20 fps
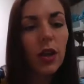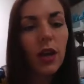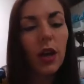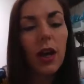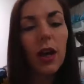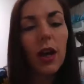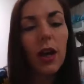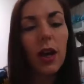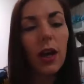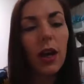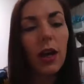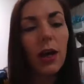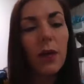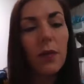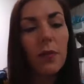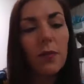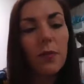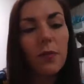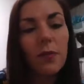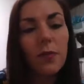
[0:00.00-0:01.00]

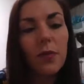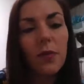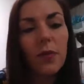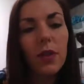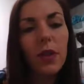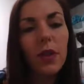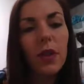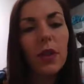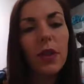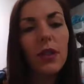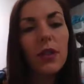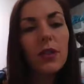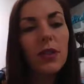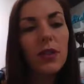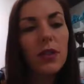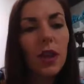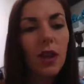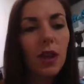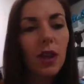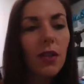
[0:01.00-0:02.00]
Um,
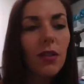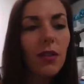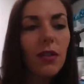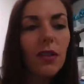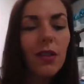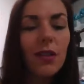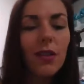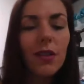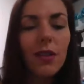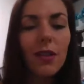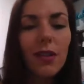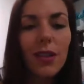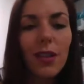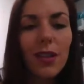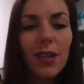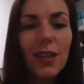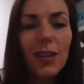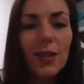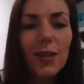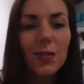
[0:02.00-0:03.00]
so
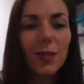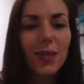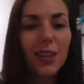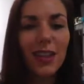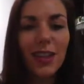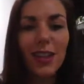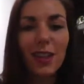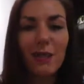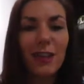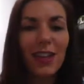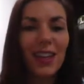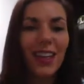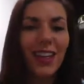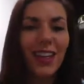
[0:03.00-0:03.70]
this really, I mean,